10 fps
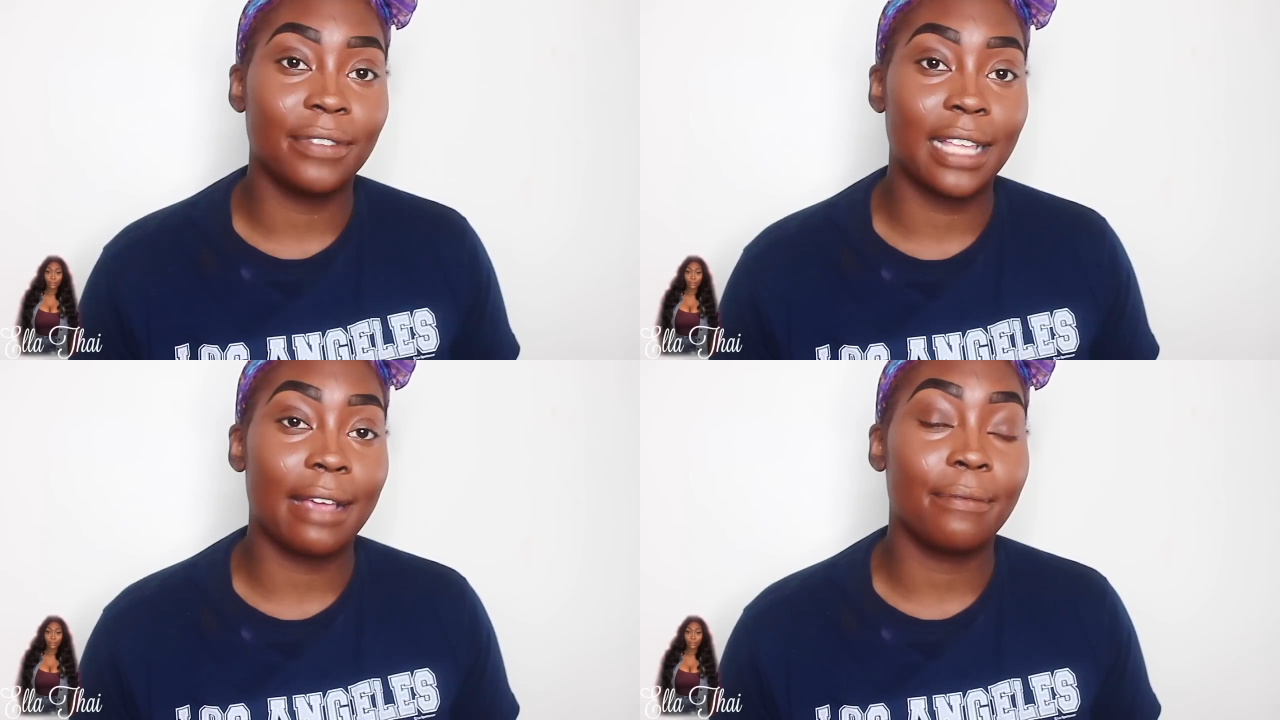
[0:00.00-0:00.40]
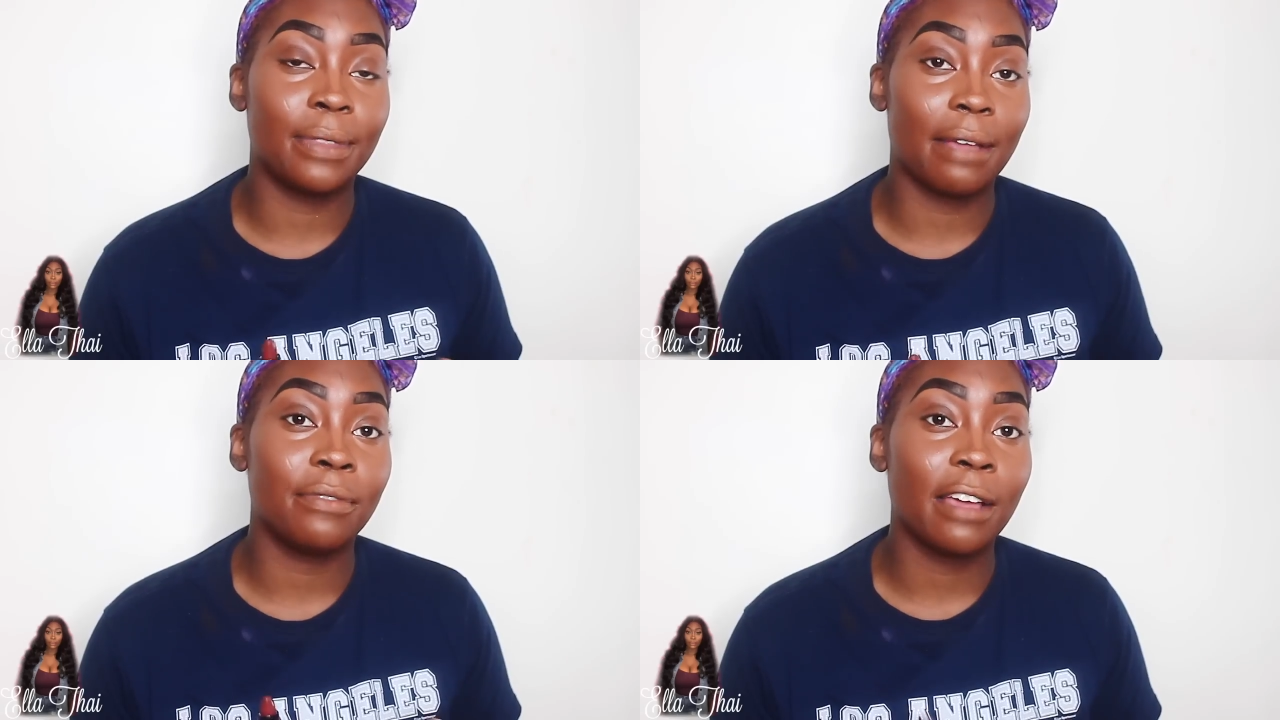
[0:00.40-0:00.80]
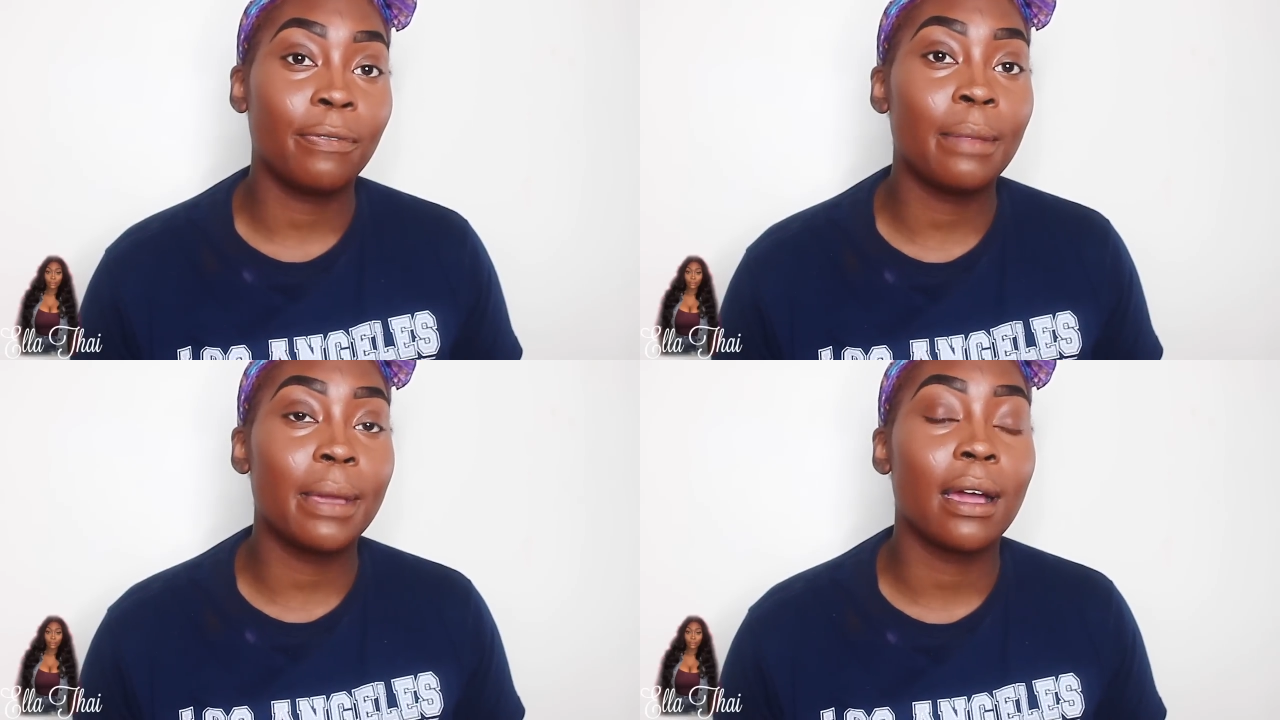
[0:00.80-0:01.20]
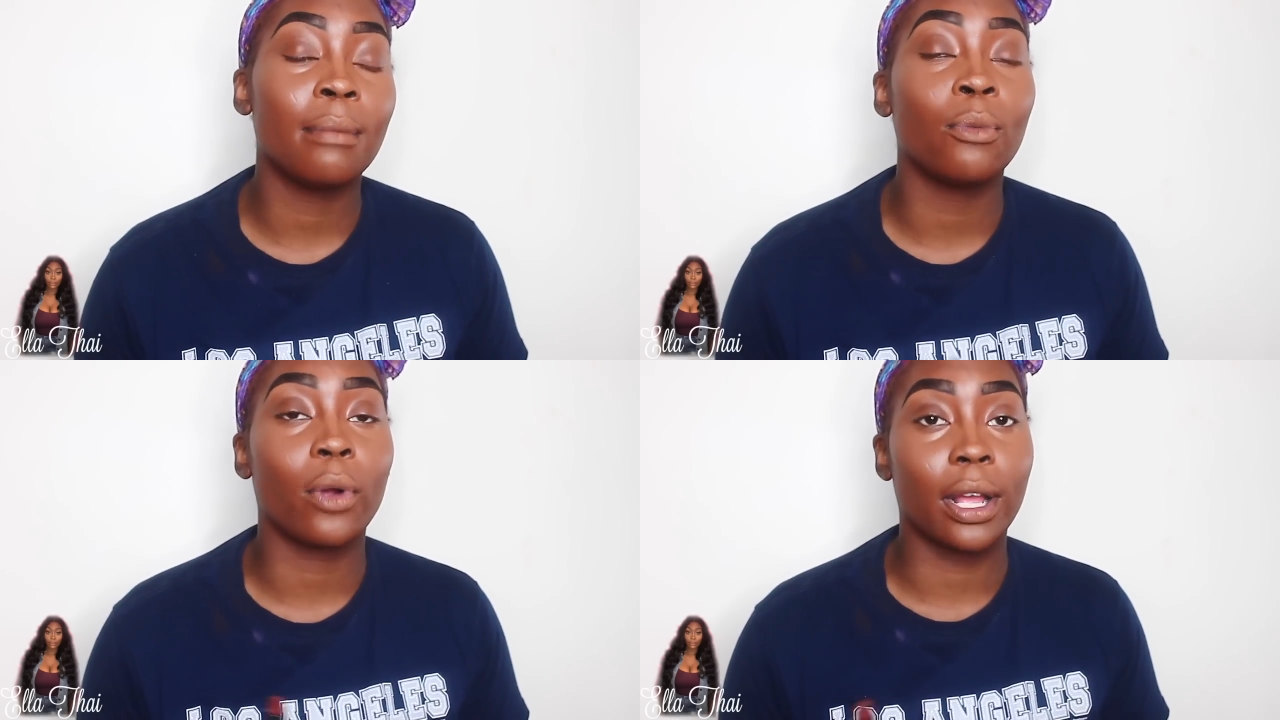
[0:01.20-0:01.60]
they've definitely
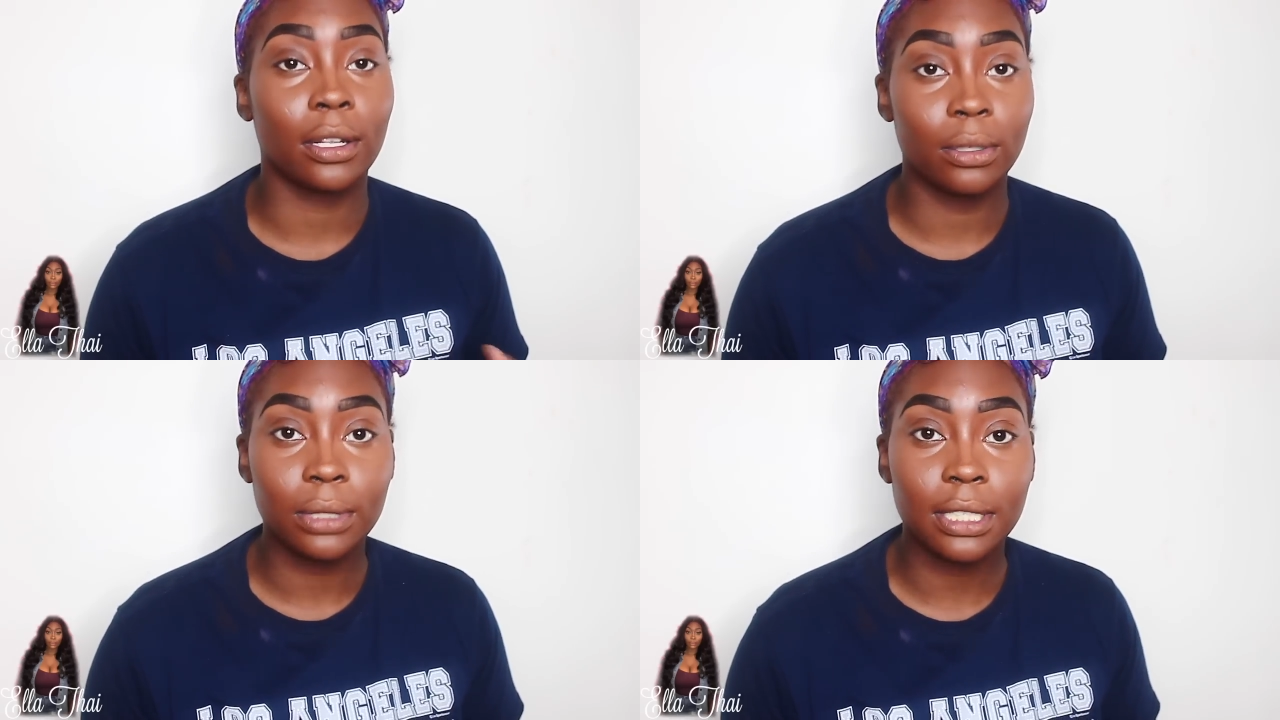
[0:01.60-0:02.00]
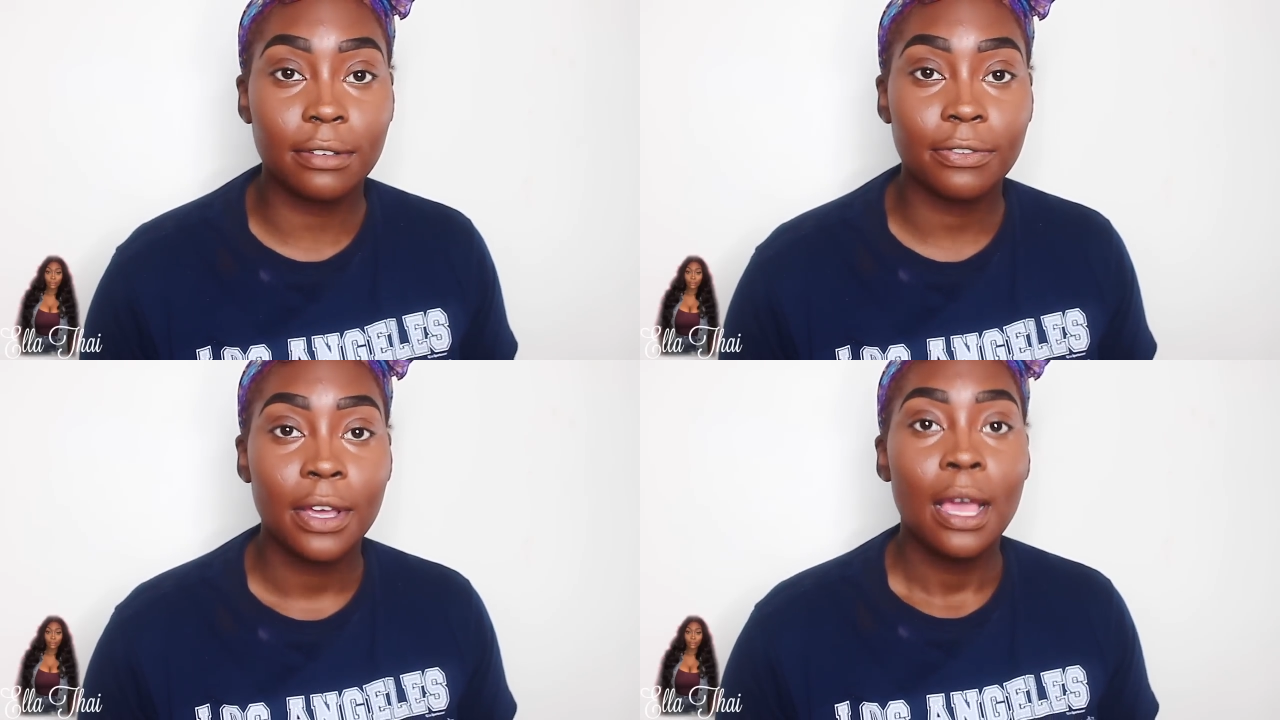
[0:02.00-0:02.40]
become more inclusive,